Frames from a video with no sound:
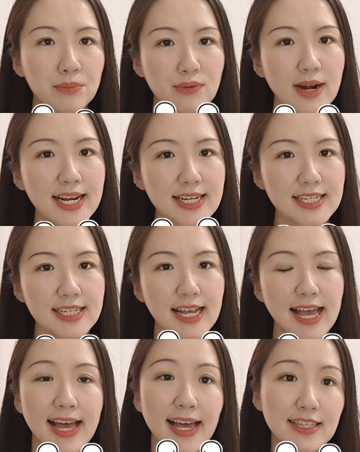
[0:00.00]
bright
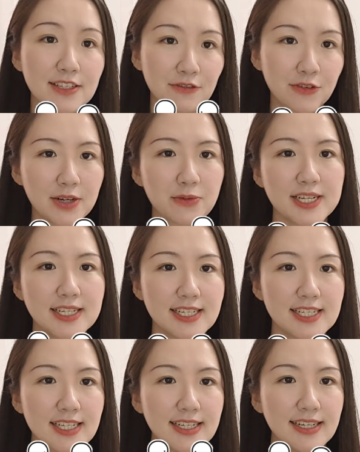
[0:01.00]
and
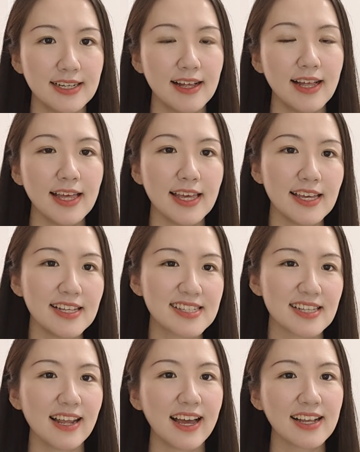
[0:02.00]
fragrant.
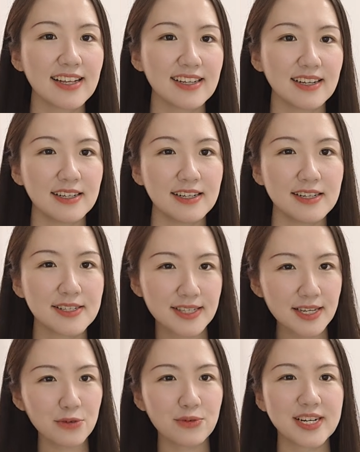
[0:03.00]
It's like a
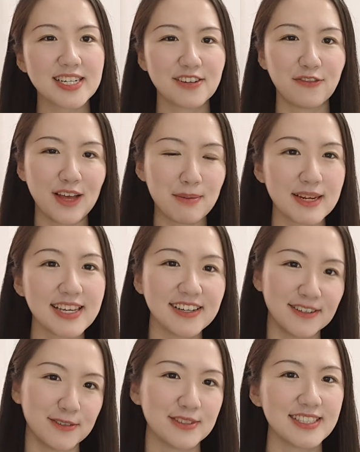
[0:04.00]
secret family
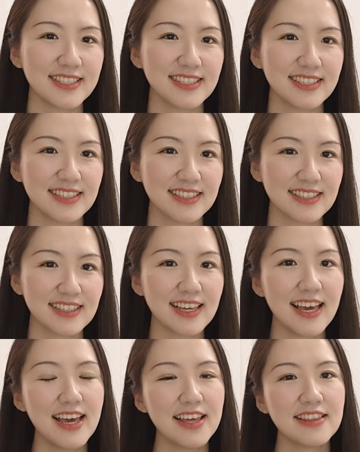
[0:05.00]
code.
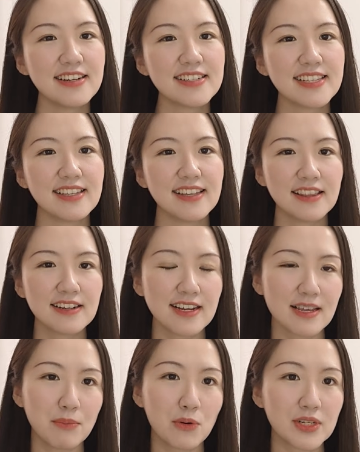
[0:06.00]
There's another
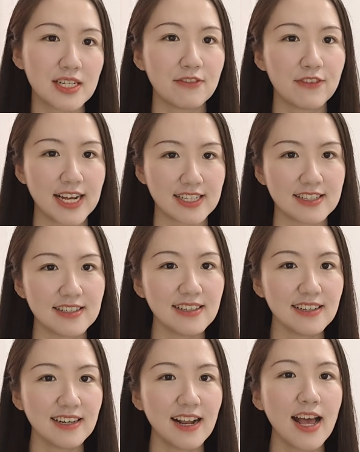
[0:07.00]
important
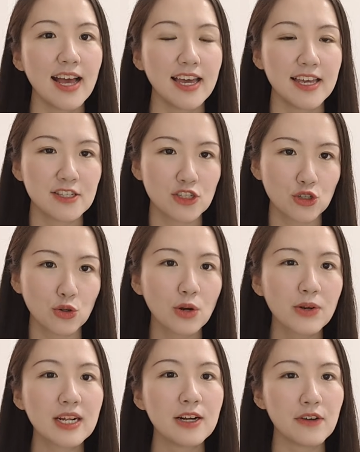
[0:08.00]
factor.
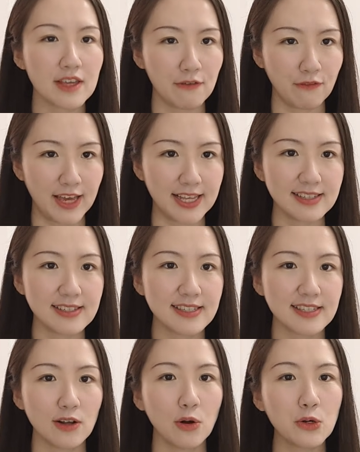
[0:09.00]
Historical
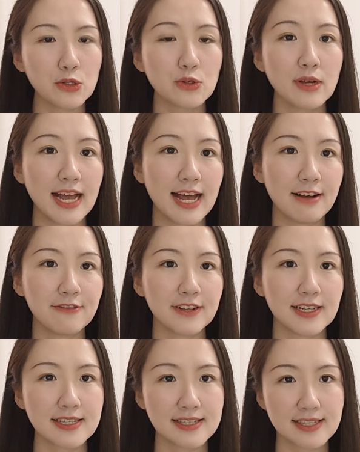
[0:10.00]
events also have
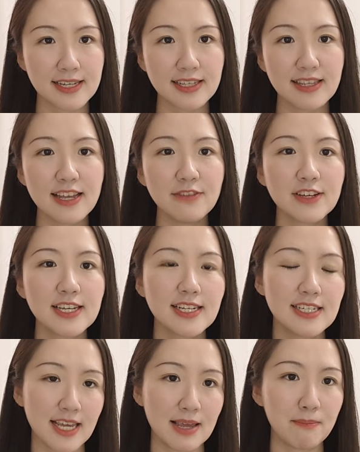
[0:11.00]
a
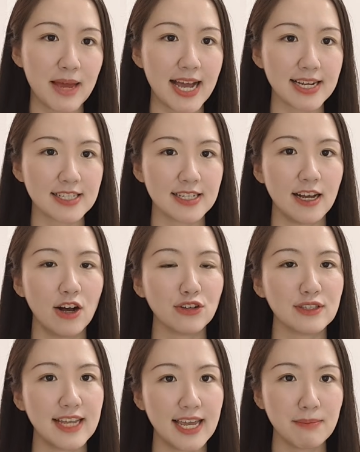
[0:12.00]
significant impact
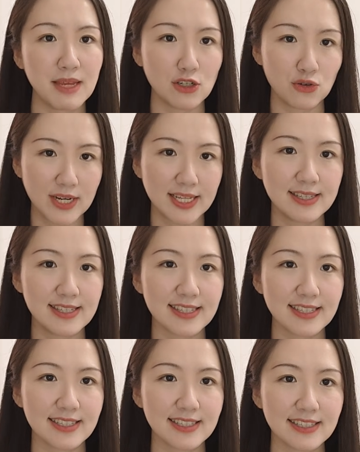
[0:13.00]
on naming
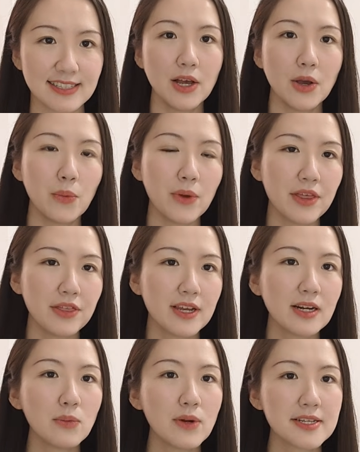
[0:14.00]
trends. When
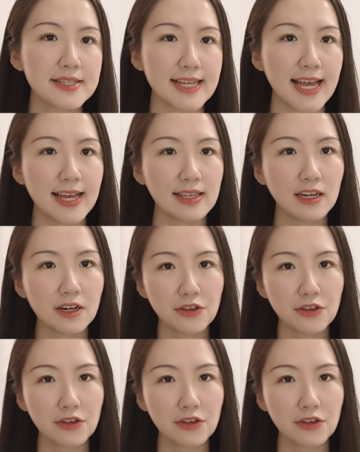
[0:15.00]
there was an